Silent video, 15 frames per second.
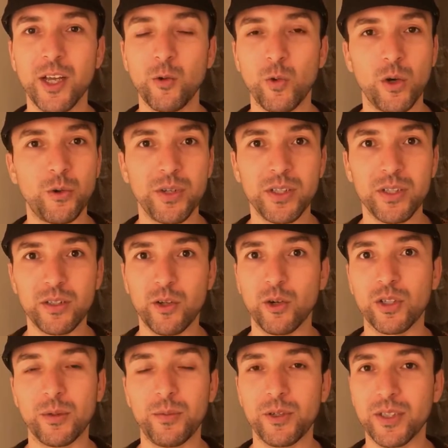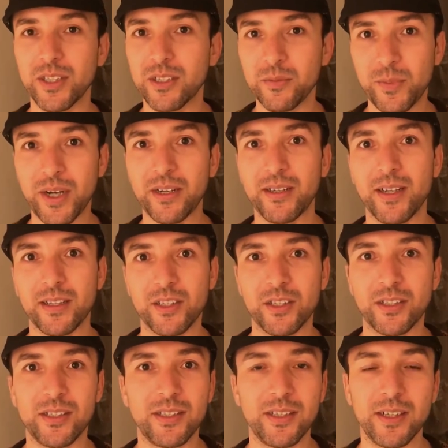We already talked about inspired
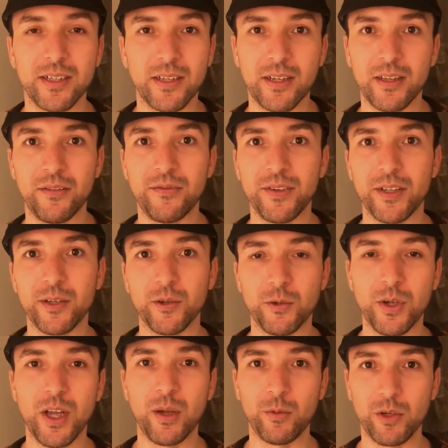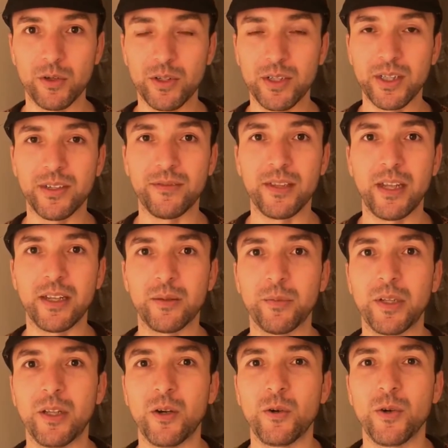actions in another video. I'm going to leave the link
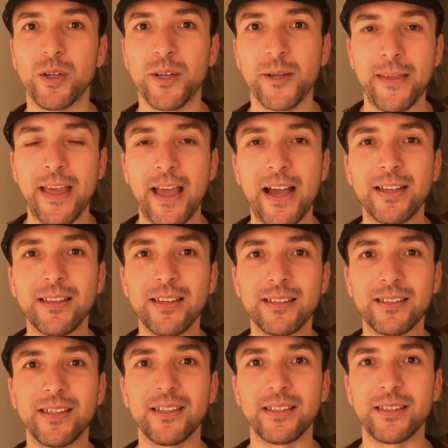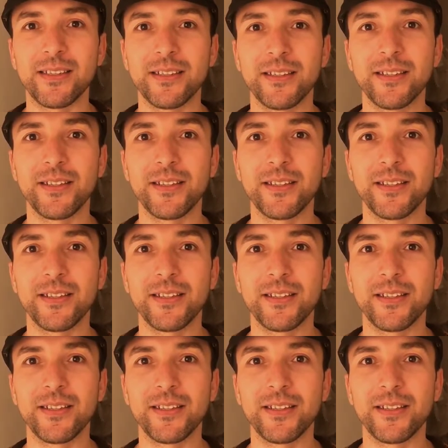below. And that's it.